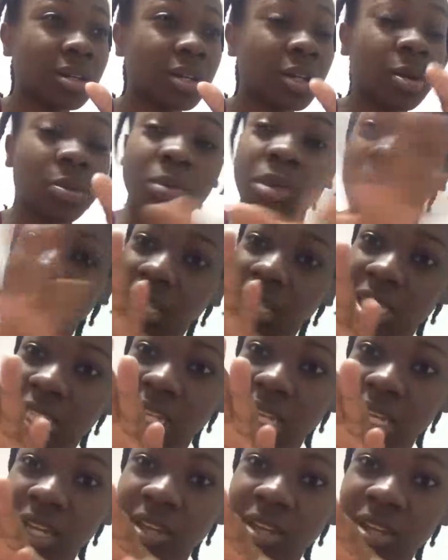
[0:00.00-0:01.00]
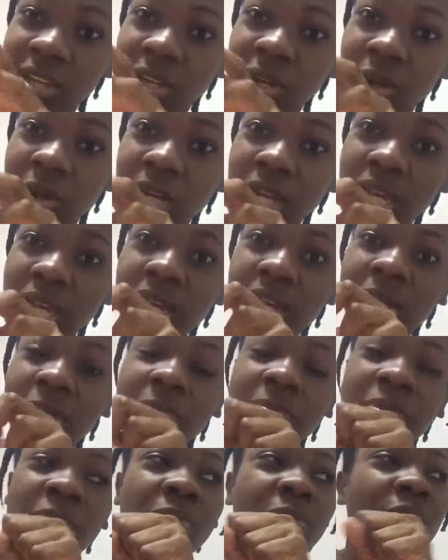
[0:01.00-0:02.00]
community. Like,
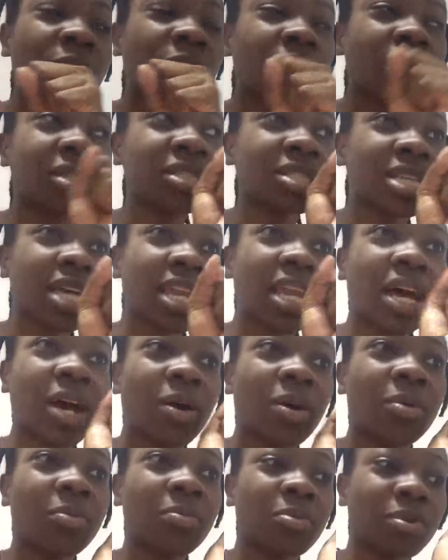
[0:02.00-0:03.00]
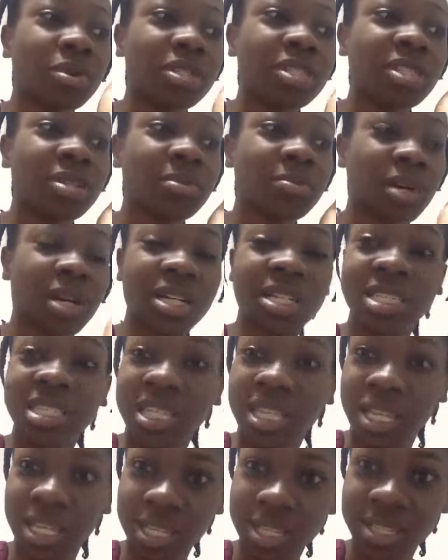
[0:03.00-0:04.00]
people don't understand how important
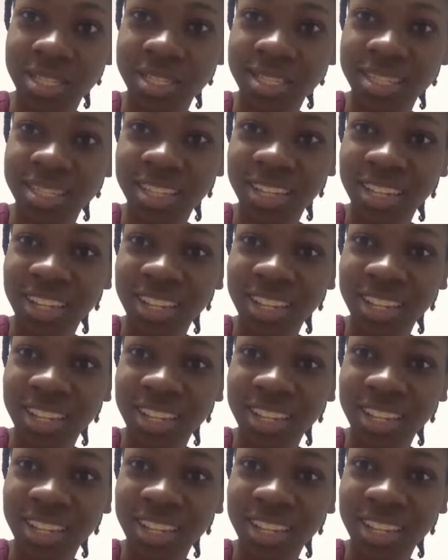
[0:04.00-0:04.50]
marketing is.